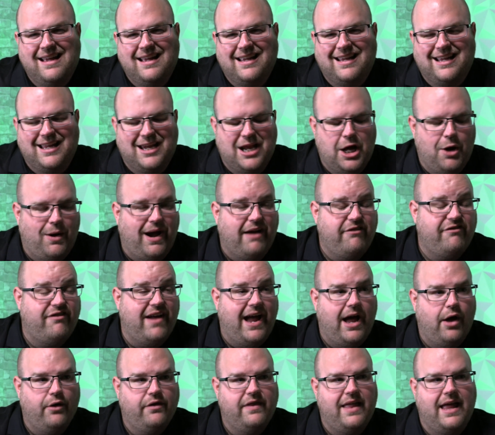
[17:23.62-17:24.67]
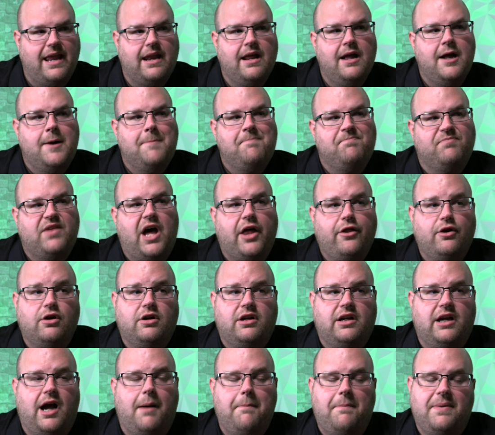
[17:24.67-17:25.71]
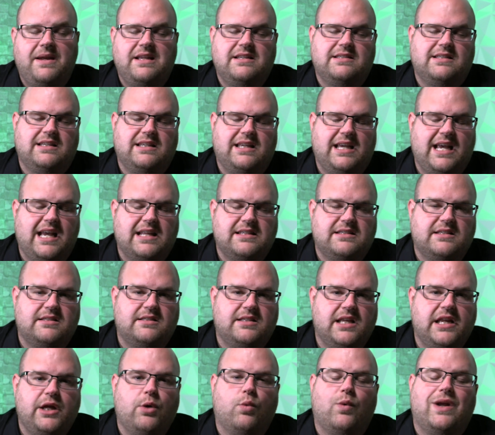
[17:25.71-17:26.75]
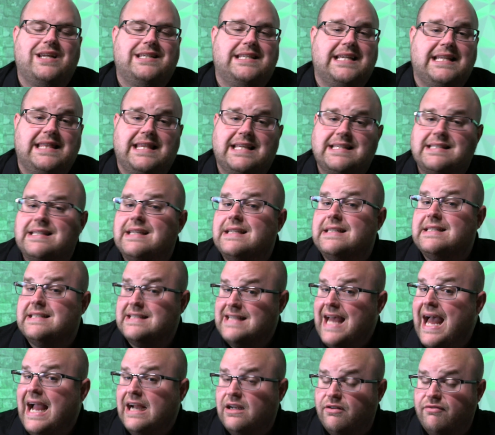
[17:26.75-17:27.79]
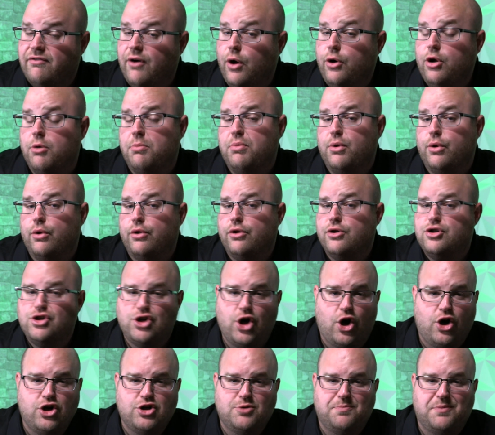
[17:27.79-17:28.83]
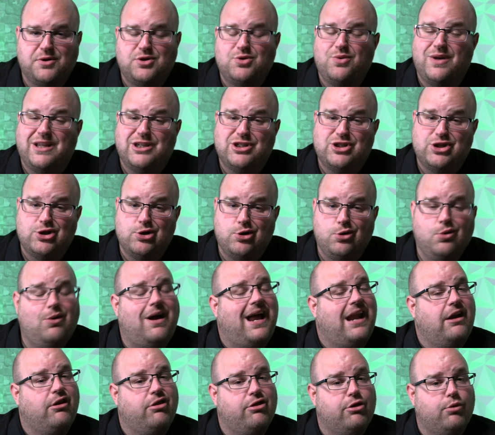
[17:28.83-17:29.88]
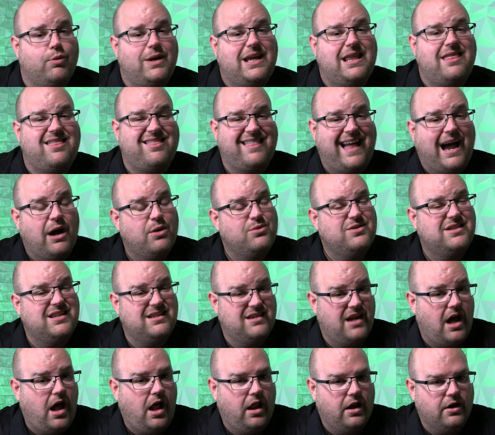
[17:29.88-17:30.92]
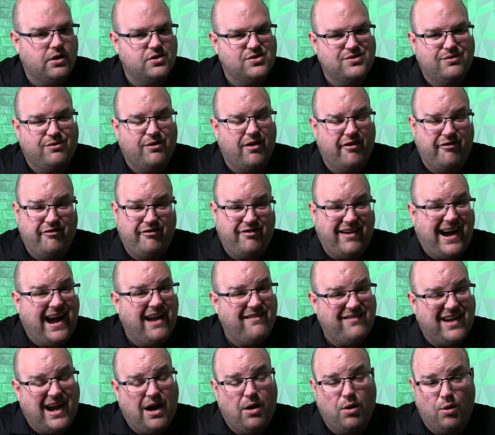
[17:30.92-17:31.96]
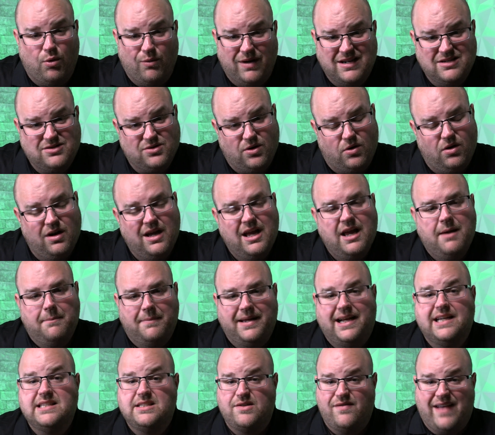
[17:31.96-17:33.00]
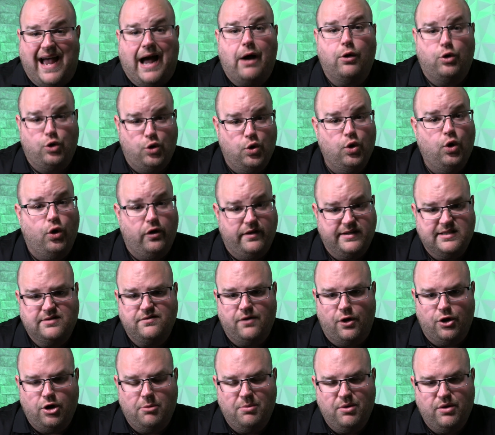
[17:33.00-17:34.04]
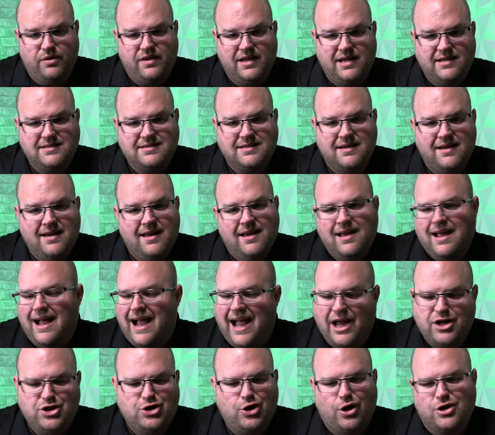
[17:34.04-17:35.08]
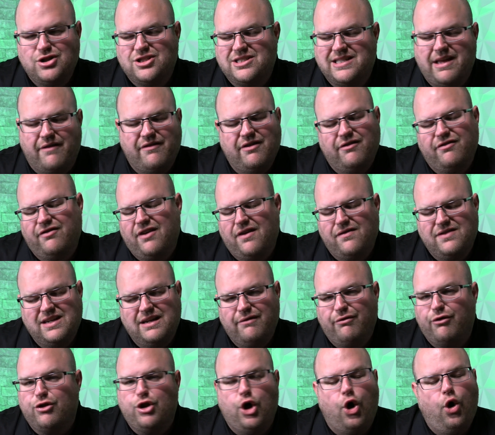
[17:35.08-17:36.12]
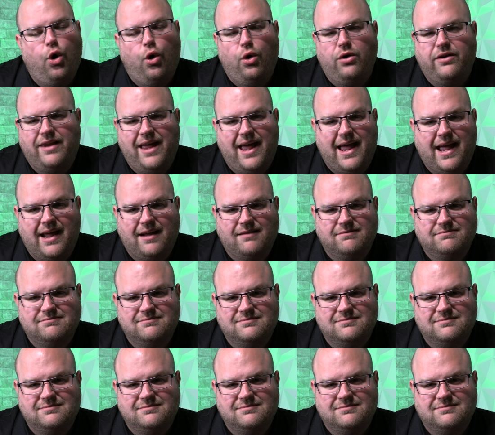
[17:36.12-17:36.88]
You know, I found that other companies in Kansas City renting this exact photo booth charged between $2,000 and $3,000 for a 5-hour rental because of how cool this photo booth is. I charge $750 for the whole day.